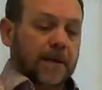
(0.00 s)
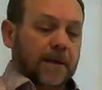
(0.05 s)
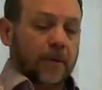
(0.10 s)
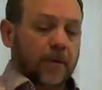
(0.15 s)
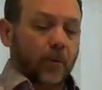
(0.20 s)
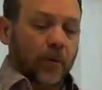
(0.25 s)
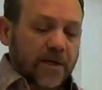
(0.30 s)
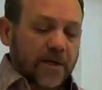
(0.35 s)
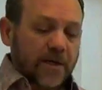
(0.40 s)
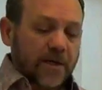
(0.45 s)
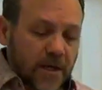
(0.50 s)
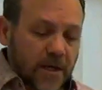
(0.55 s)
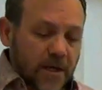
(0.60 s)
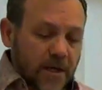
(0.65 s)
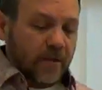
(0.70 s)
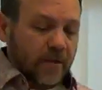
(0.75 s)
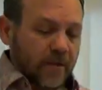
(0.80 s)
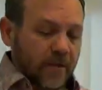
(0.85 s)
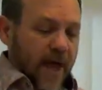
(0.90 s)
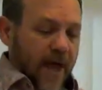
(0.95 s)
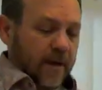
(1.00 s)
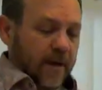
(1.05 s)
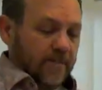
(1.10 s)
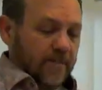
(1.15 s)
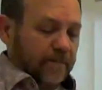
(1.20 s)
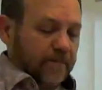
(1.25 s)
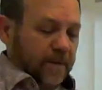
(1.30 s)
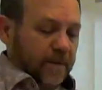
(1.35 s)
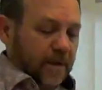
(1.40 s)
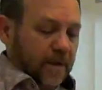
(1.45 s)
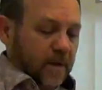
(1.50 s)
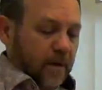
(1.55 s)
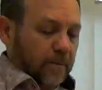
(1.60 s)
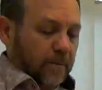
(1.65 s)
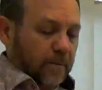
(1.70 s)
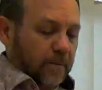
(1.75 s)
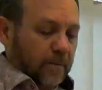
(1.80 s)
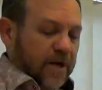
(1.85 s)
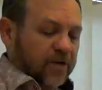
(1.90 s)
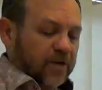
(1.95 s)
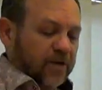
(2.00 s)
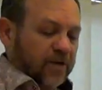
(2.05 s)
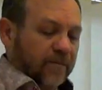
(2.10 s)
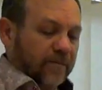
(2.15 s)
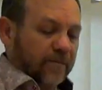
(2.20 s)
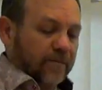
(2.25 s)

We saw that compassion of